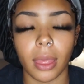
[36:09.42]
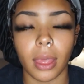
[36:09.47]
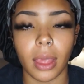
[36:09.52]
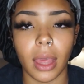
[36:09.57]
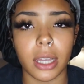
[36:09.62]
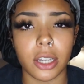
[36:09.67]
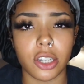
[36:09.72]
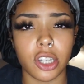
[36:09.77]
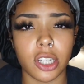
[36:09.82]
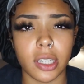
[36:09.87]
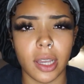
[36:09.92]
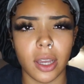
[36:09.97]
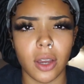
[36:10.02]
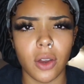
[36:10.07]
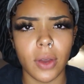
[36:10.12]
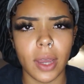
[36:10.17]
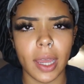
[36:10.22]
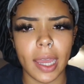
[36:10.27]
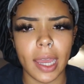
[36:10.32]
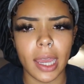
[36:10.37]
And she's like,
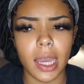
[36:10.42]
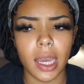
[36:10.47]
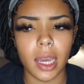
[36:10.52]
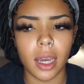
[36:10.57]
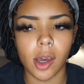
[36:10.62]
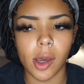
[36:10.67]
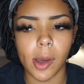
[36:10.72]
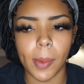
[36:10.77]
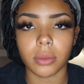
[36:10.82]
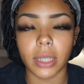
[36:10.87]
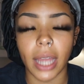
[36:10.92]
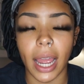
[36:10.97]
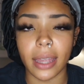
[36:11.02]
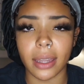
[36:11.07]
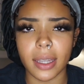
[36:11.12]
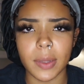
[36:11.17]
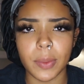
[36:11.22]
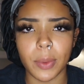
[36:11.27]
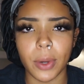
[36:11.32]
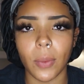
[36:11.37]
okay, um, at
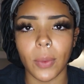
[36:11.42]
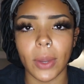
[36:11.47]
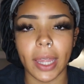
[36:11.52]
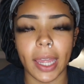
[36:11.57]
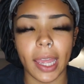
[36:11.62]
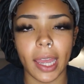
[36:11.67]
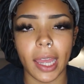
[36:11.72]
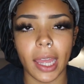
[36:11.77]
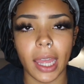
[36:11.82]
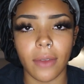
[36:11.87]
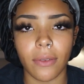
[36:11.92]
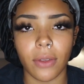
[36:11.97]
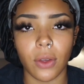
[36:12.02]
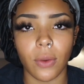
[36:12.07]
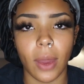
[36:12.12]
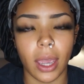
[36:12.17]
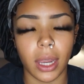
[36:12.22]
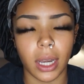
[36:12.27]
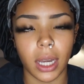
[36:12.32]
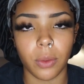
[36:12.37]
this point, we can't give
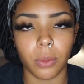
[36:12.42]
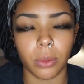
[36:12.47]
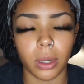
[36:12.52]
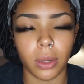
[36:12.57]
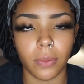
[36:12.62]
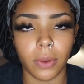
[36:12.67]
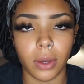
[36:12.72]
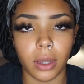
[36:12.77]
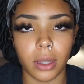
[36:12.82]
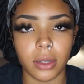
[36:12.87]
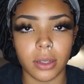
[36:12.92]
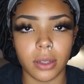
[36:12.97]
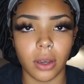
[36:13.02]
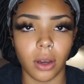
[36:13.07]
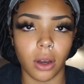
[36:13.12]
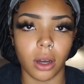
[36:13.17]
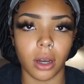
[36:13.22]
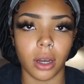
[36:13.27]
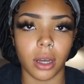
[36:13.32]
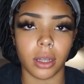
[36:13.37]
you any refunds
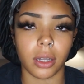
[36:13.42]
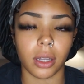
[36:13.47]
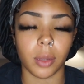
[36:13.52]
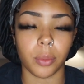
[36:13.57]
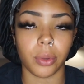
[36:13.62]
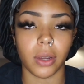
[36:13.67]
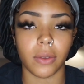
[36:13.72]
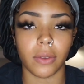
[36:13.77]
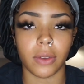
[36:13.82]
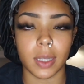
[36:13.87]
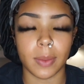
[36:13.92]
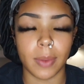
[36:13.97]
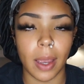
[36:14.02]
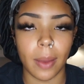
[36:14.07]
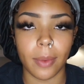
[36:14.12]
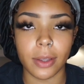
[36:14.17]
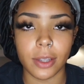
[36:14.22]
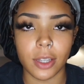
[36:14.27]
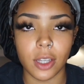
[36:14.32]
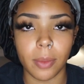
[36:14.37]
on the previous
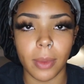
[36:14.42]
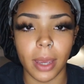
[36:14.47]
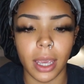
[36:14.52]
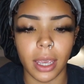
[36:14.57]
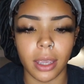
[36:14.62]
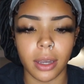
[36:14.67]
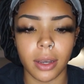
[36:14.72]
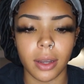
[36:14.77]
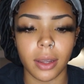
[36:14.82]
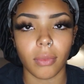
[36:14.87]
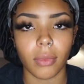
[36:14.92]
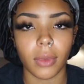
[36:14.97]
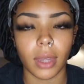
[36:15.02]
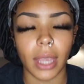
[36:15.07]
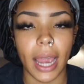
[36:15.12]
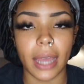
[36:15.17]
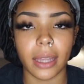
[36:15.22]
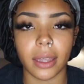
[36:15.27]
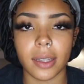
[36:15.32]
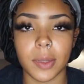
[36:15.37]
payments you made.
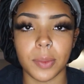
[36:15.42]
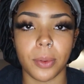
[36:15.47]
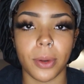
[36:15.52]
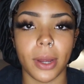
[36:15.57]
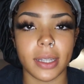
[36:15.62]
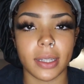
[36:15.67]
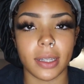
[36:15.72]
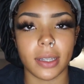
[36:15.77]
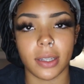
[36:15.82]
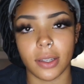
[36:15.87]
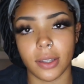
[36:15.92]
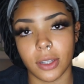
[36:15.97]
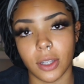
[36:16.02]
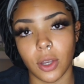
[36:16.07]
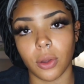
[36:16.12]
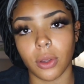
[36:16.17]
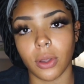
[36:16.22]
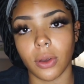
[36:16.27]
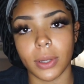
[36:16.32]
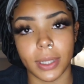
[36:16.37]
At this point, since it's
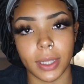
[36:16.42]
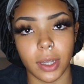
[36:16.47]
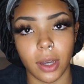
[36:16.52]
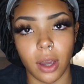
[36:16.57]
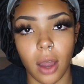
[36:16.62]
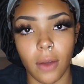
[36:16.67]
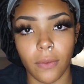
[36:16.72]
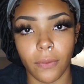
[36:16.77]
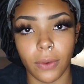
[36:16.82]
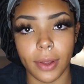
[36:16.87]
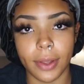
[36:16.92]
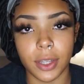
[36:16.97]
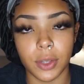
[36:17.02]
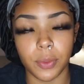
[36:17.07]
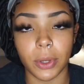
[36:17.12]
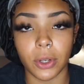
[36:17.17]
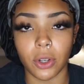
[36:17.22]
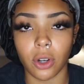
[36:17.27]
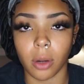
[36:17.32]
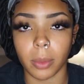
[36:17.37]
so close to the conference,
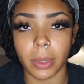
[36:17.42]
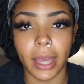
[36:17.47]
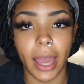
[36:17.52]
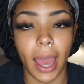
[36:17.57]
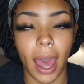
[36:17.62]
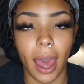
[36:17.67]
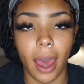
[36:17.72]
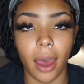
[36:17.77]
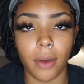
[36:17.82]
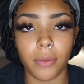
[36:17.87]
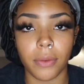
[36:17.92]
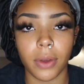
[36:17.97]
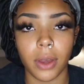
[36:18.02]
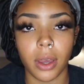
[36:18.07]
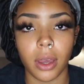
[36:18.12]
we normally have